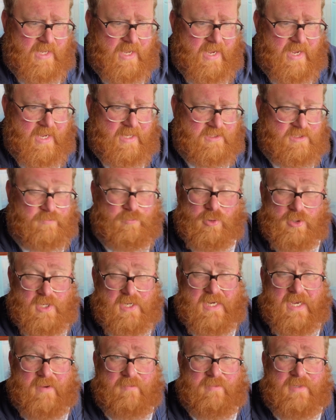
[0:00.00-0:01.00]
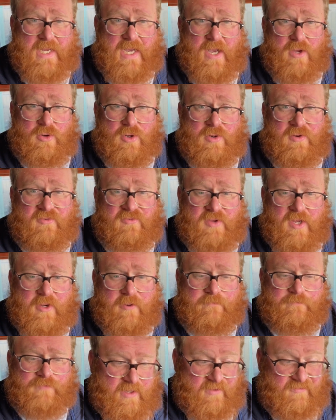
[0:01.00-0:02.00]
and to put your name down on a few.
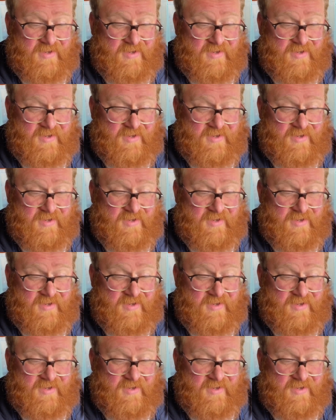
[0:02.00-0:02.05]
The